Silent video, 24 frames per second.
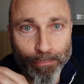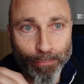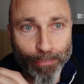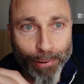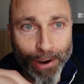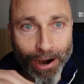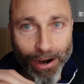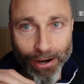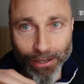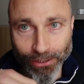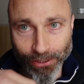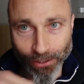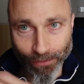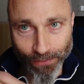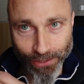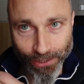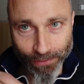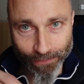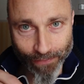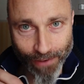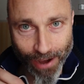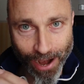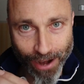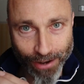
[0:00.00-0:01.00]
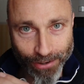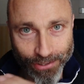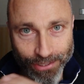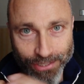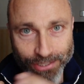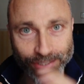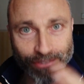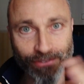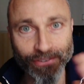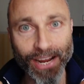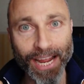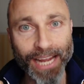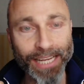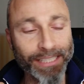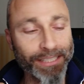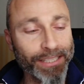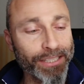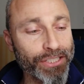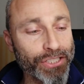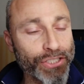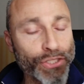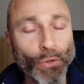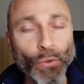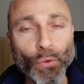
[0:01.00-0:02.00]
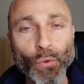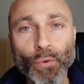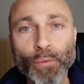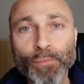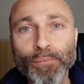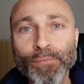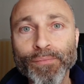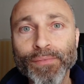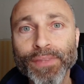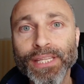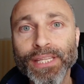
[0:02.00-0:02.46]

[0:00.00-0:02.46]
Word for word: part of the virus, right? So